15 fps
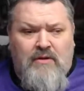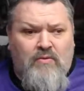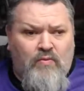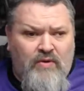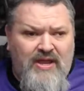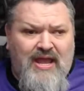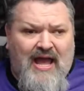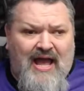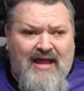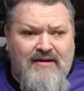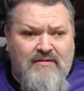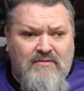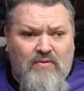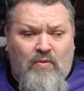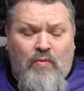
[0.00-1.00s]
We got
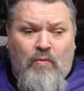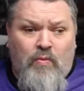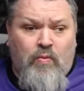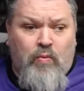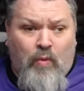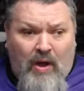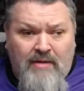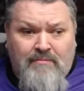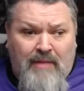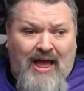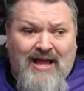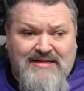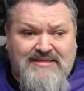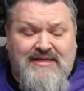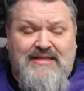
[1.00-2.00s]
1
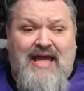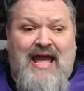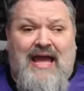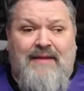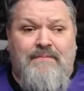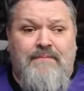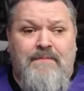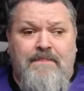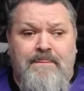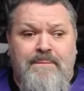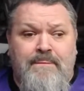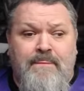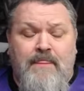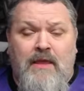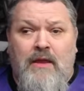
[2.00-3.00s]
box of that.
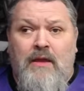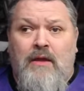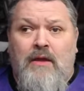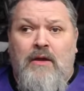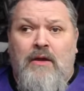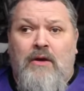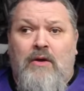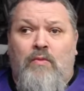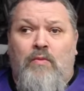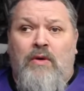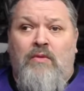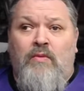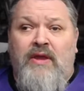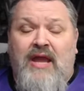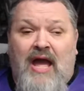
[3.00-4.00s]

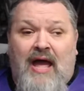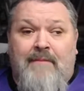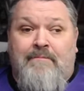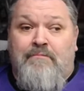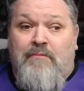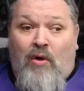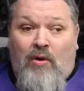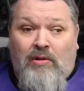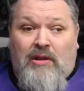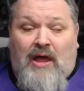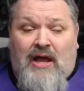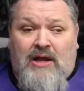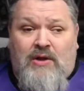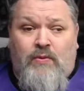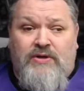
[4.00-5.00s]
When we got
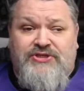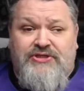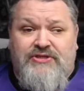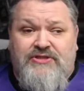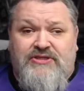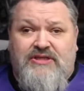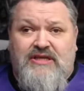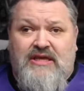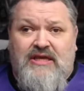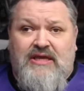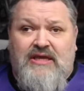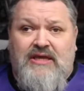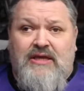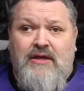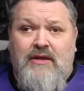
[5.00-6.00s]
Moloch, which is
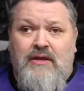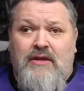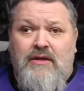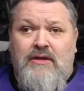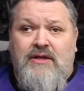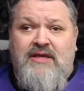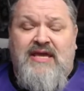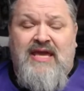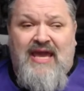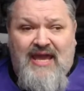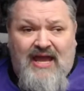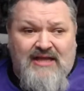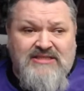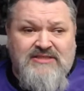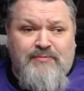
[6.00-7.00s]
the
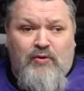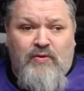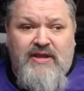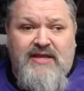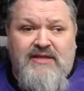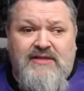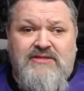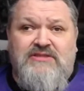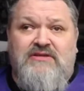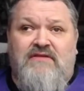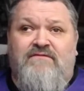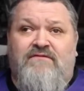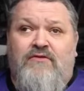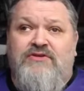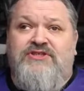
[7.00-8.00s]
Chaos Marines
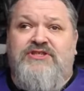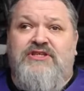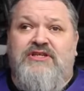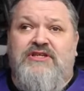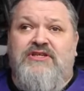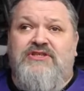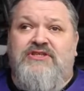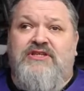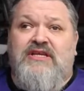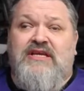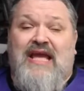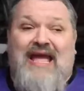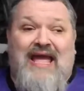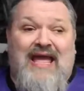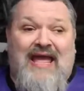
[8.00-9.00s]
versus
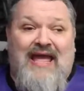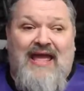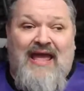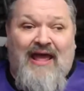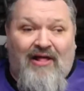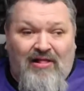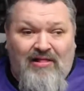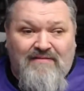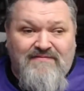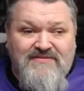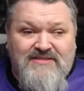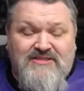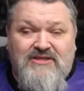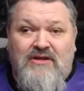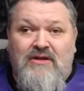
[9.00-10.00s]
the
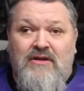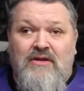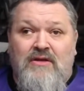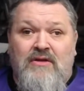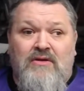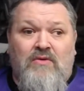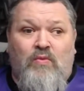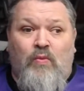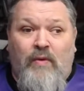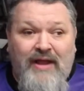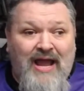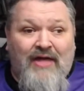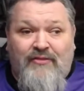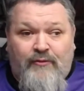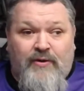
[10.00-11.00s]
Elves, we
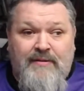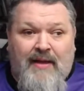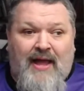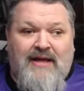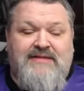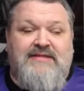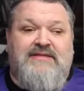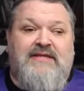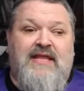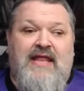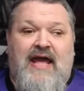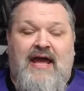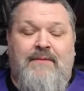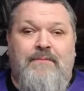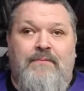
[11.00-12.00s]
got 3 boxes of that.